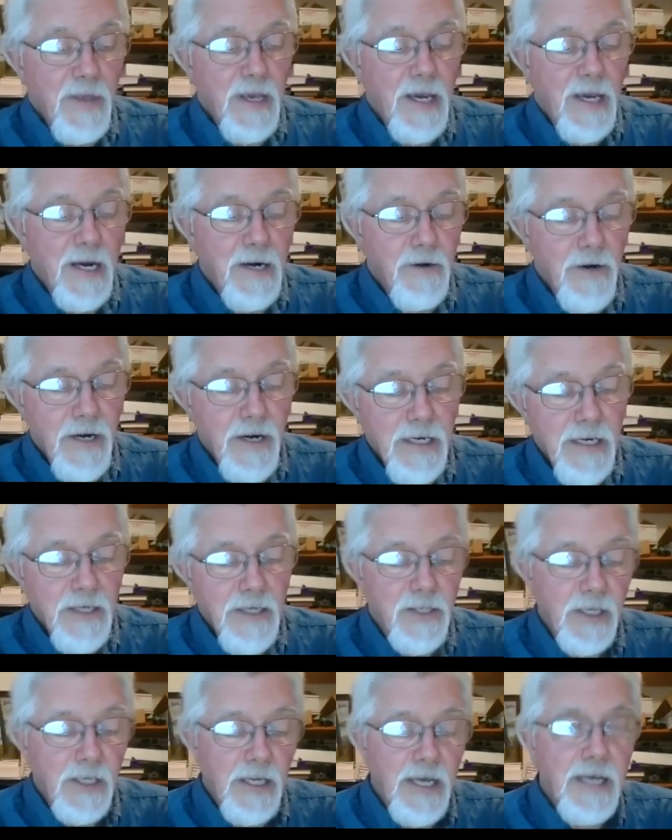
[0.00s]
hearing is
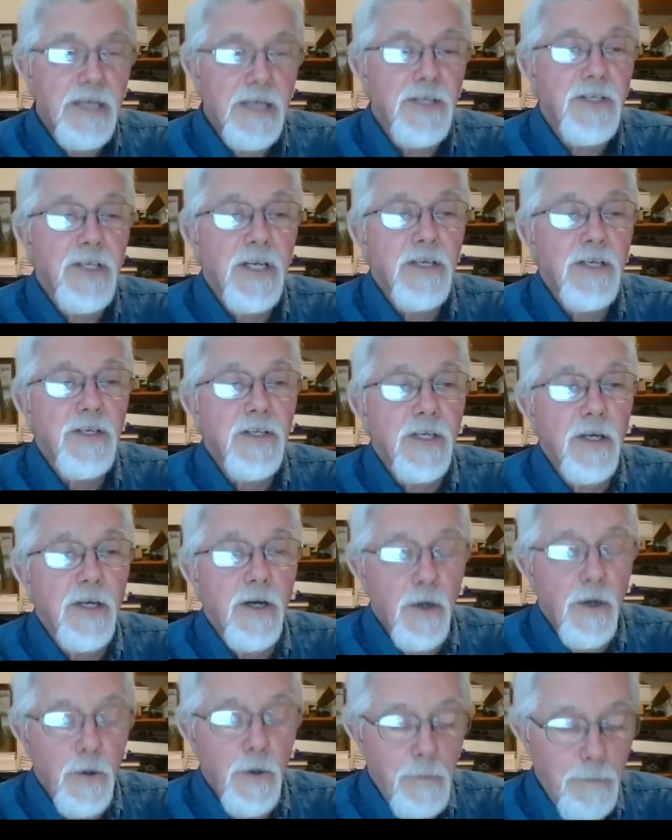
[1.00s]
the last sense to
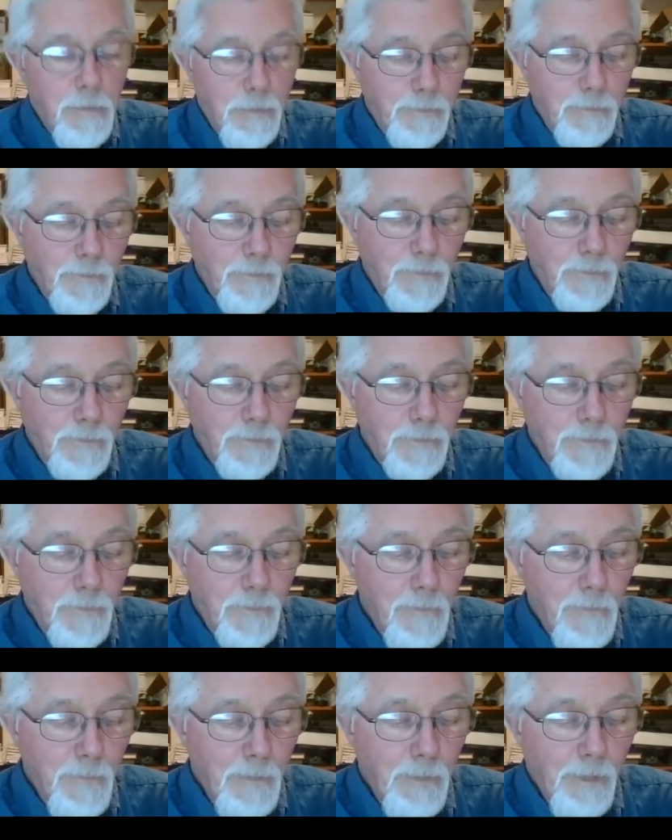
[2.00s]
go.
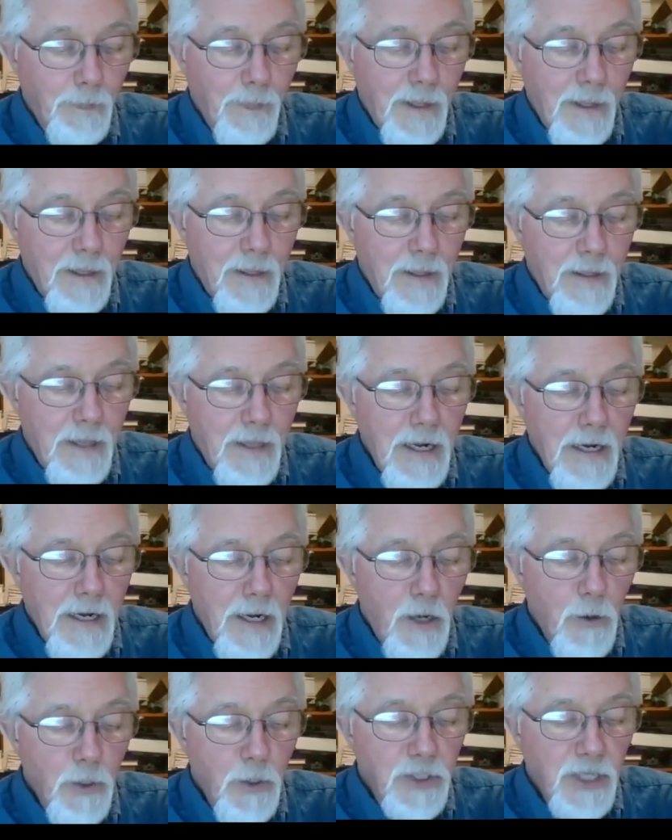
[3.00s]
Then
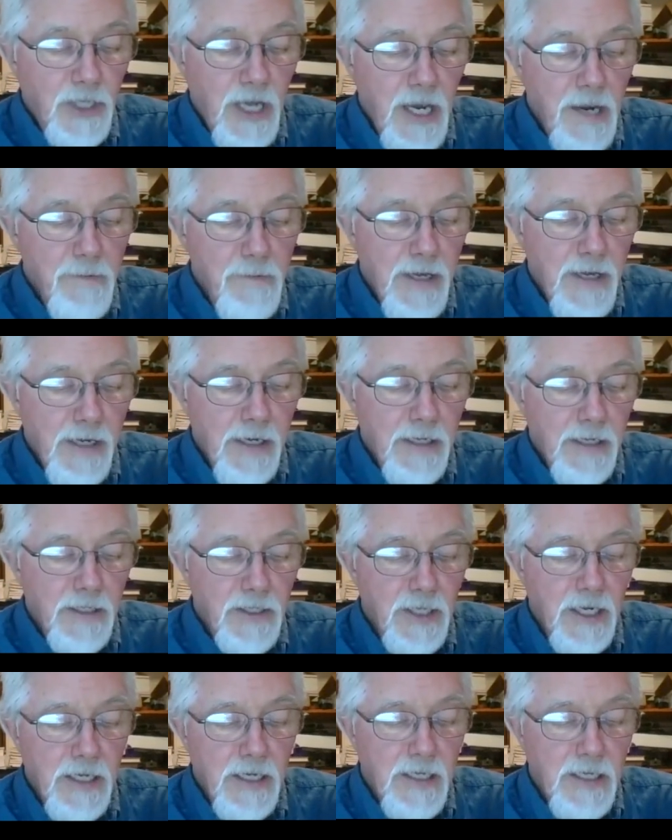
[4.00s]
Lois came in and
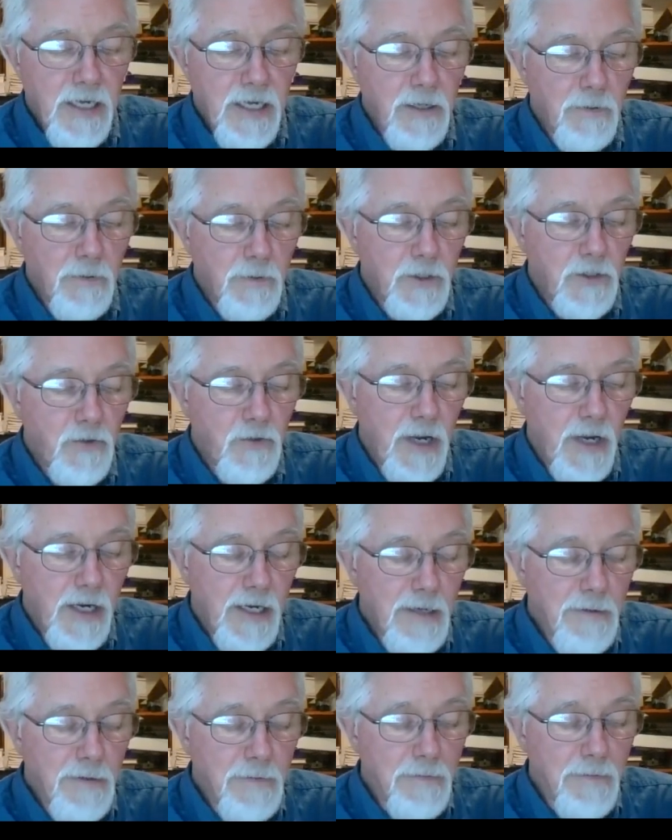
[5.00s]
said dinner was
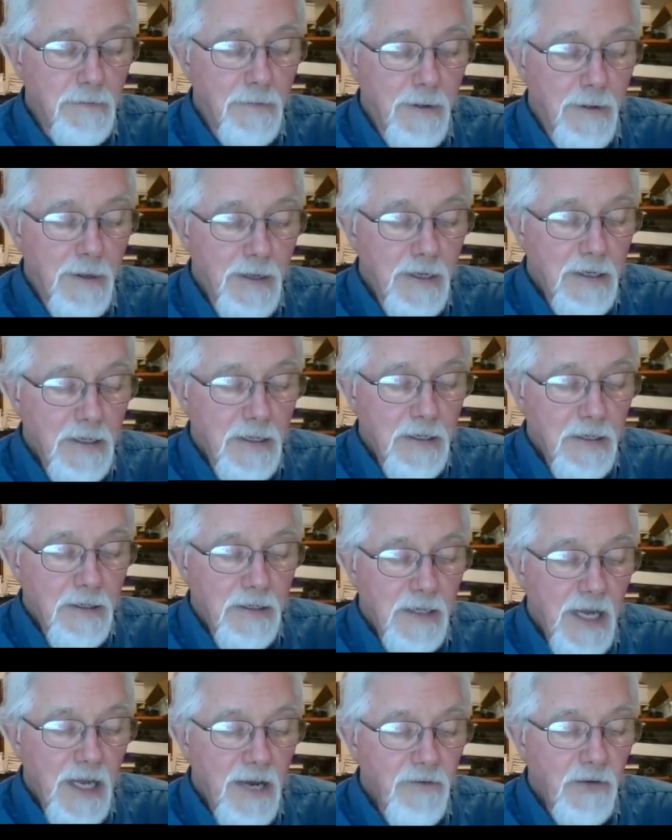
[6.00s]
ready.
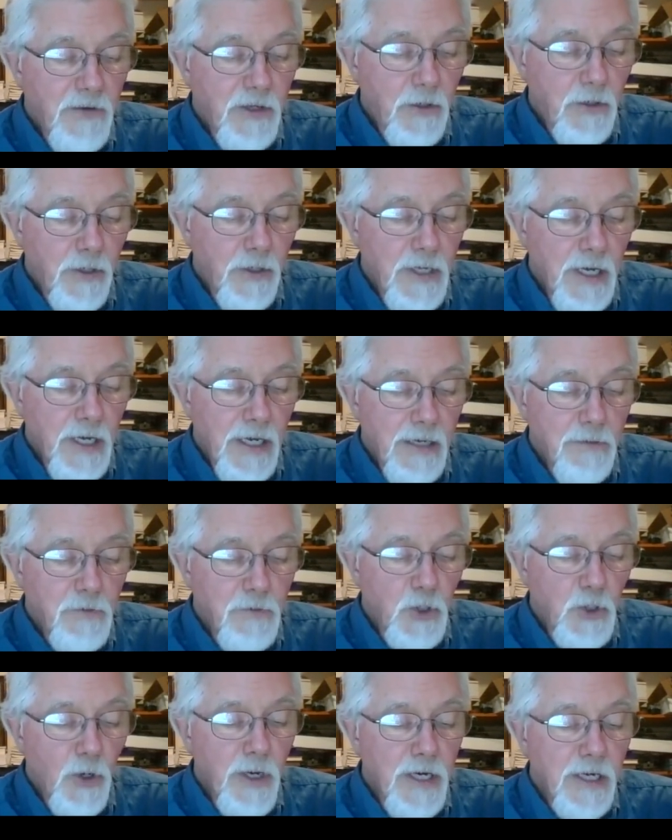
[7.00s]
David could not
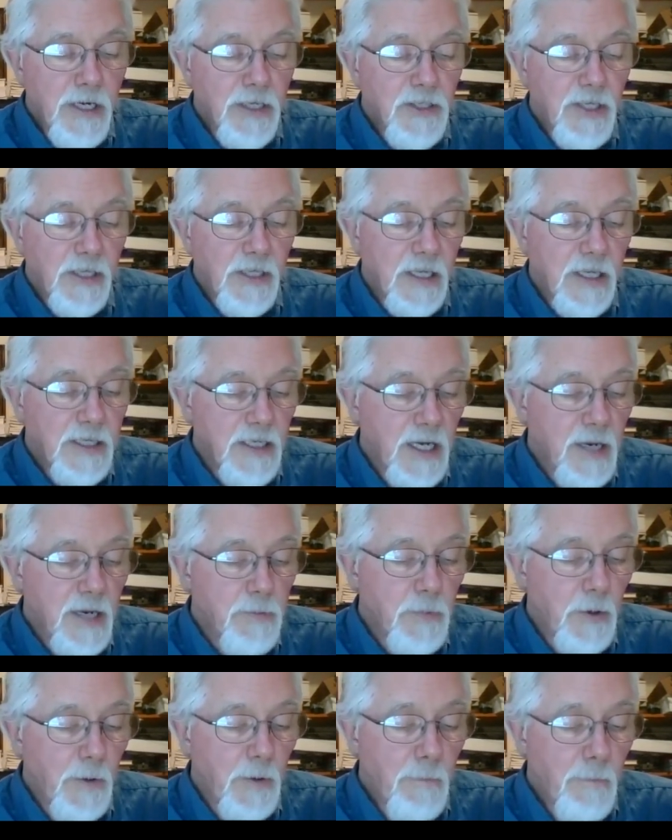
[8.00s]
join us at the
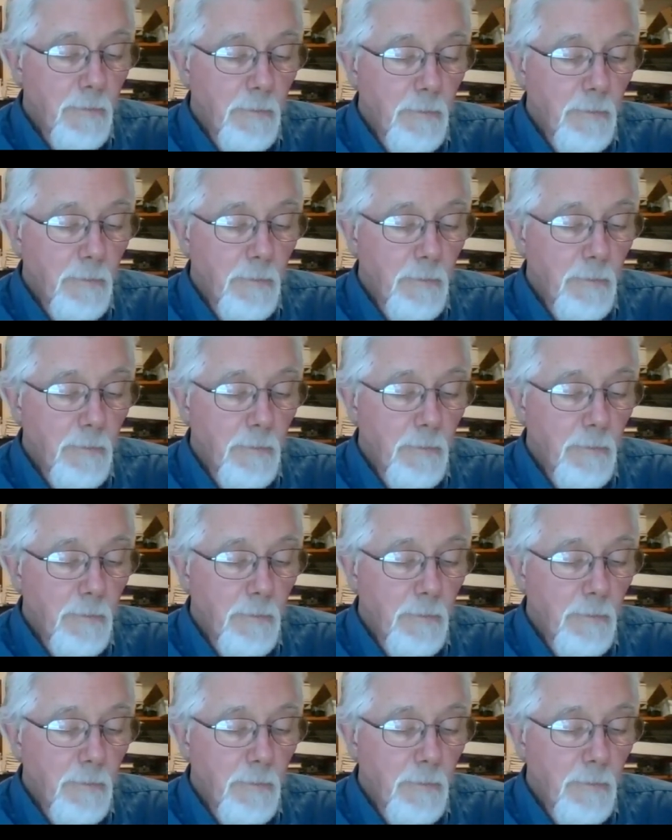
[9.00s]
table